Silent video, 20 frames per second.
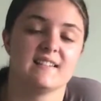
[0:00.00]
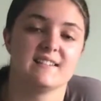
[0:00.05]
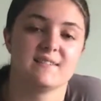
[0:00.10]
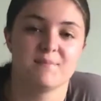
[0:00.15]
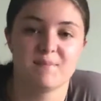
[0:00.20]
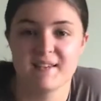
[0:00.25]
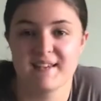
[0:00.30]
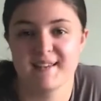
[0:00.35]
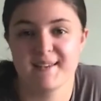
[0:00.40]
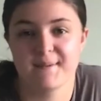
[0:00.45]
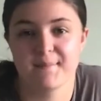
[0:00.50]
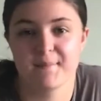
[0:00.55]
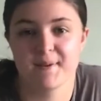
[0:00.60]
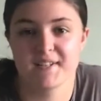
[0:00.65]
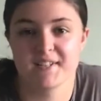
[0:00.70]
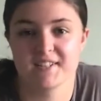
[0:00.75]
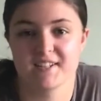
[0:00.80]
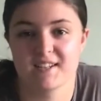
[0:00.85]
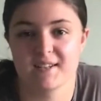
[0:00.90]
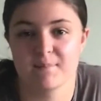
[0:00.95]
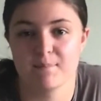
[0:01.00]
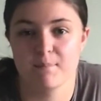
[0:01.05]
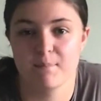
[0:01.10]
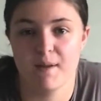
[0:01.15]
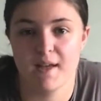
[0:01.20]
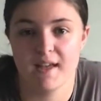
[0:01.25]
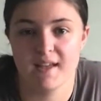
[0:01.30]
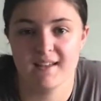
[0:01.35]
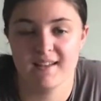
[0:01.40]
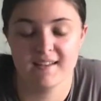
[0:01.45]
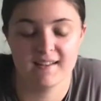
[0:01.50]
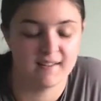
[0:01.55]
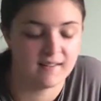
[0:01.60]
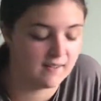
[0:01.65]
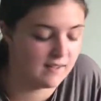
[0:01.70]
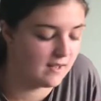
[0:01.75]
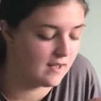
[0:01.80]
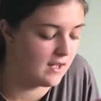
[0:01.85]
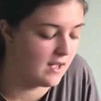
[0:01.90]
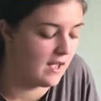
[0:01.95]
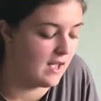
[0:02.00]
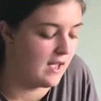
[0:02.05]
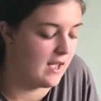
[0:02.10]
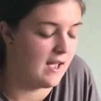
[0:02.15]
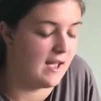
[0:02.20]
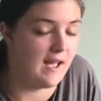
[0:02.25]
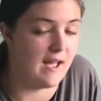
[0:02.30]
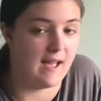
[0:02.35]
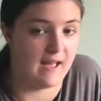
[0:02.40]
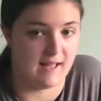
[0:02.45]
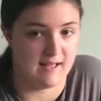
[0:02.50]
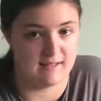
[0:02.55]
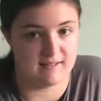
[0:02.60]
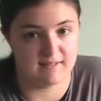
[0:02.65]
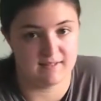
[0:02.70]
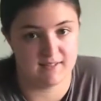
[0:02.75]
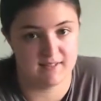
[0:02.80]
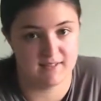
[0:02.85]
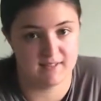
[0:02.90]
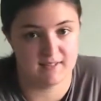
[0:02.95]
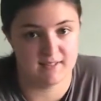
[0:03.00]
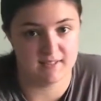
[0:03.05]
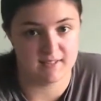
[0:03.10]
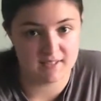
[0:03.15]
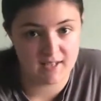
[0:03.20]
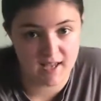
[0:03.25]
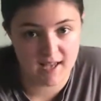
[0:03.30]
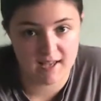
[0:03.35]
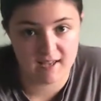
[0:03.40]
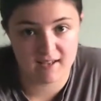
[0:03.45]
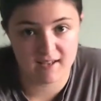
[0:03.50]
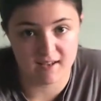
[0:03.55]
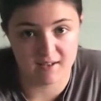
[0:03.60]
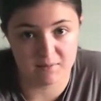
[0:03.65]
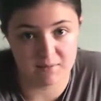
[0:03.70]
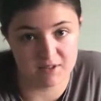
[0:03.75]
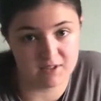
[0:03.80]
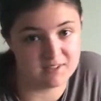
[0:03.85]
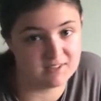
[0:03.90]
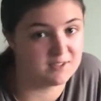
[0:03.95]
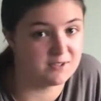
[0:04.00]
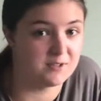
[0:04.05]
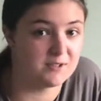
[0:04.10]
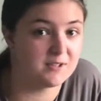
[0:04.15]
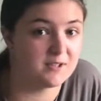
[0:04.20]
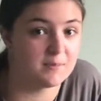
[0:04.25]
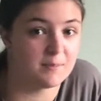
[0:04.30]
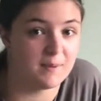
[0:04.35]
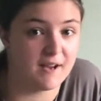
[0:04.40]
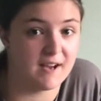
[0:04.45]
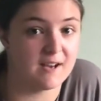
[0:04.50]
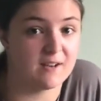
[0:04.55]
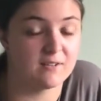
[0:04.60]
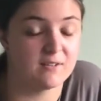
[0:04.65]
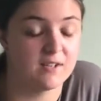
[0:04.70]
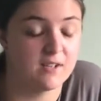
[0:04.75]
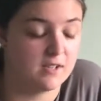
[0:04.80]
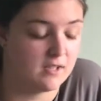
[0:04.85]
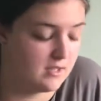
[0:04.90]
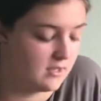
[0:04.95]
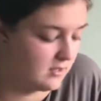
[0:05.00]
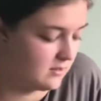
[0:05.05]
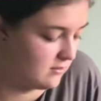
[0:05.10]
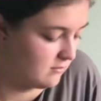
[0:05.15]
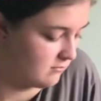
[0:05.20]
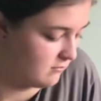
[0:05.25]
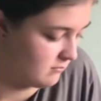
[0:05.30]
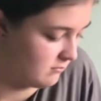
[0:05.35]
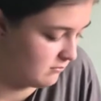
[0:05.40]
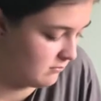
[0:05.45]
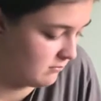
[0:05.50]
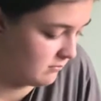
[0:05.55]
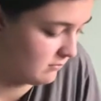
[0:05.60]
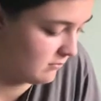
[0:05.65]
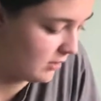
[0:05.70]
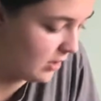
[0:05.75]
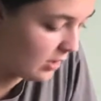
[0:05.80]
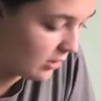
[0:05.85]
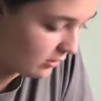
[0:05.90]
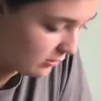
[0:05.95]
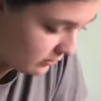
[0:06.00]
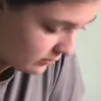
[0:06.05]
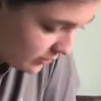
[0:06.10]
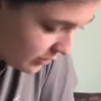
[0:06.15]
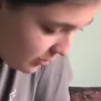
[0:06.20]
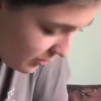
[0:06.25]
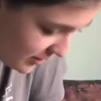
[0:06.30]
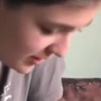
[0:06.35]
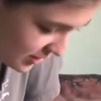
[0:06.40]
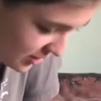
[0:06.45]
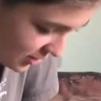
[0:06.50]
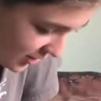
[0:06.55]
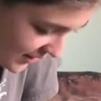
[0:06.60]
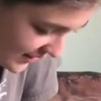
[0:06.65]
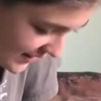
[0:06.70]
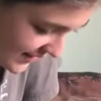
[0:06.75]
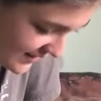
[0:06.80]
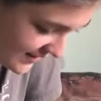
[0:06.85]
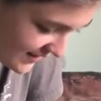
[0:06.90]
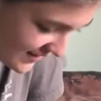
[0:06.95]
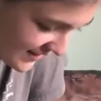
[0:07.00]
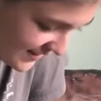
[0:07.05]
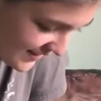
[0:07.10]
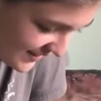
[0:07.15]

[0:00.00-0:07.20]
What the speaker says: It's me, Magia Maya, and today I'm going to talk about... Oh, you want to join in, do